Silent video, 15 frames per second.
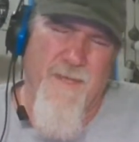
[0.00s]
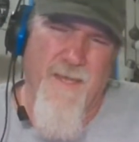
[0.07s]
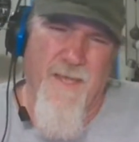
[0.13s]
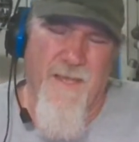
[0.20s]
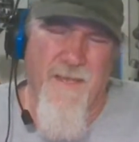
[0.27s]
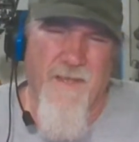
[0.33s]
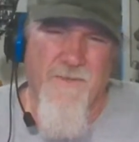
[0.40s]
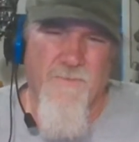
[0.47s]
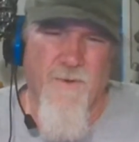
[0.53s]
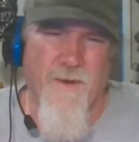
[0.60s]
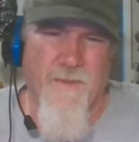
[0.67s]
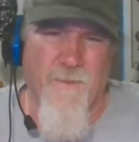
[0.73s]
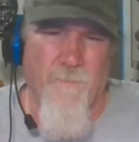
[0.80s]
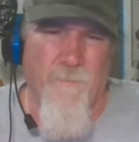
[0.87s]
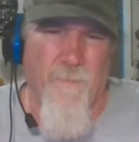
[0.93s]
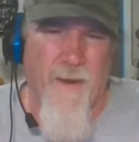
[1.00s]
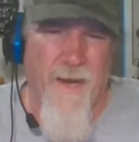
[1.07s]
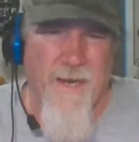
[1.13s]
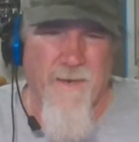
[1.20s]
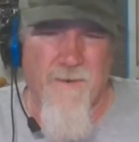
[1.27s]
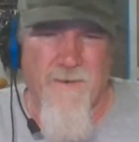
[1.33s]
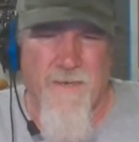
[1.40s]
it's one of the
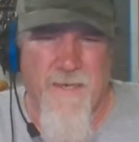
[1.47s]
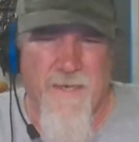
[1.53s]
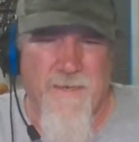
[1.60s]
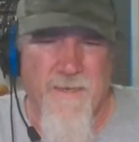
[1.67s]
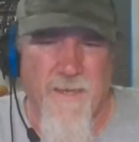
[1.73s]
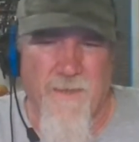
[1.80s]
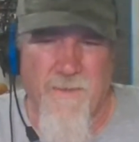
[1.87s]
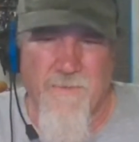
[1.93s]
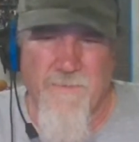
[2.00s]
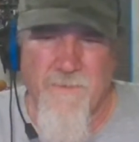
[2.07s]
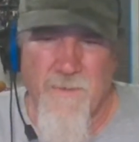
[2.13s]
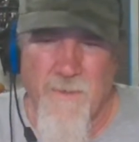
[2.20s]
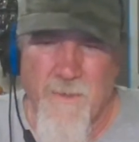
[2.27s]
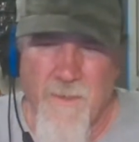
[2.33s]
minor details